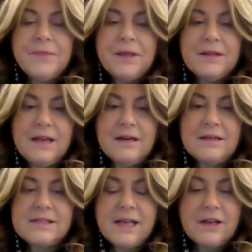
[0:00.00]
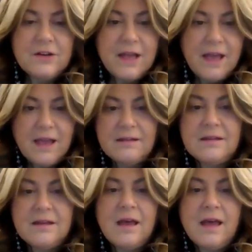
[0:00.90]
their
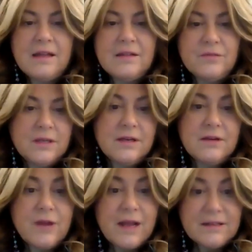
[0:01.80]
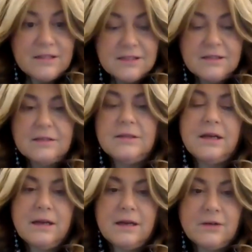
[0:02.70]
second-hand and rental
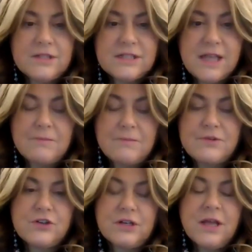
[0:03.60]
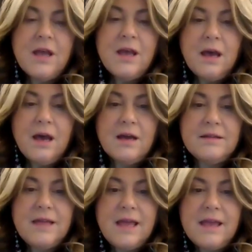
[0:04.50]
consumption.
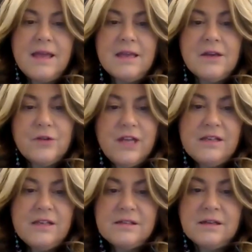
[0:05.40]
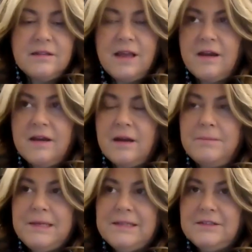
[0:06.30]
They increased their
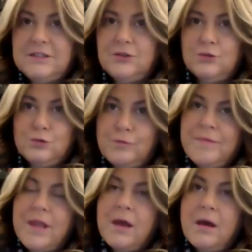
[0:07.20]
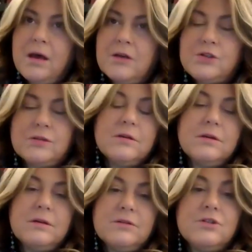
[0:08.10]
ability to
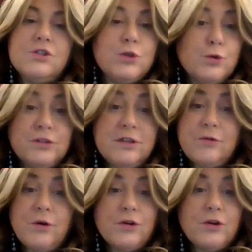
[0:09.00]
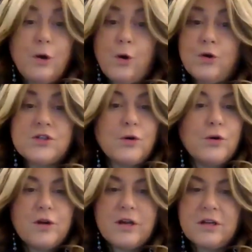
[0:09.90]
sew their own clothes
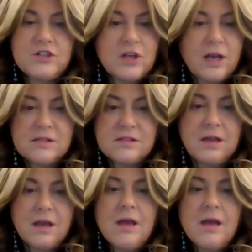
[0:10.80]
or just